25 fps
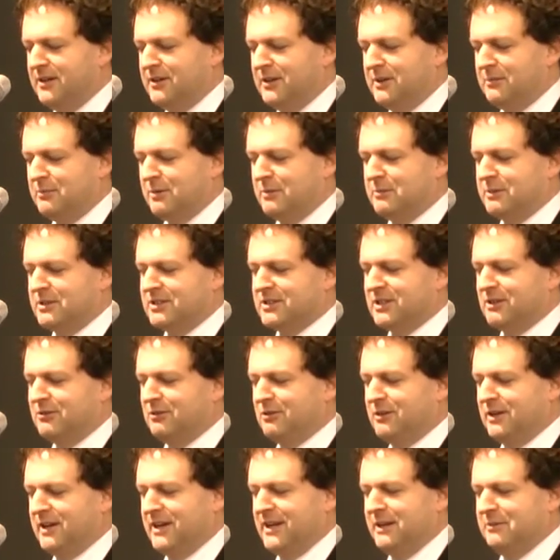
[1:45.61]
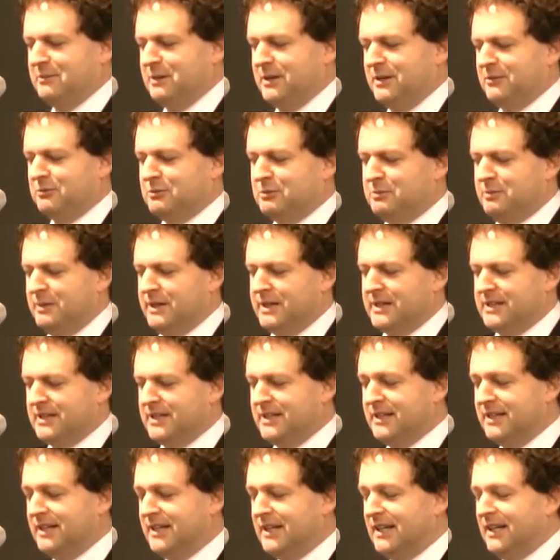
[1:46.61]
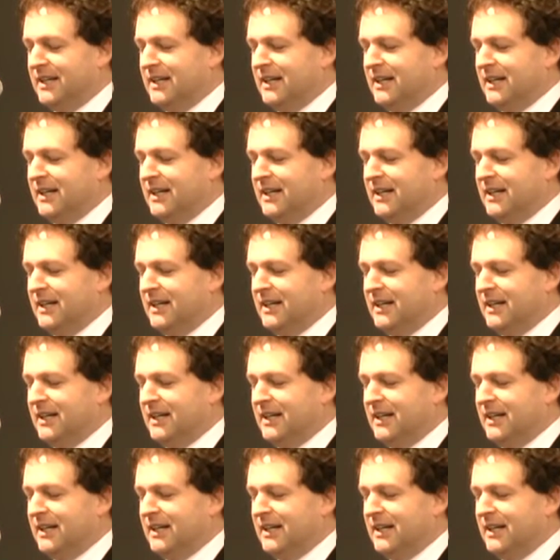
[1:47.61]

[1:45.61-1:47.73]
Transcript: I think probably because I couldn't get anybody who was better.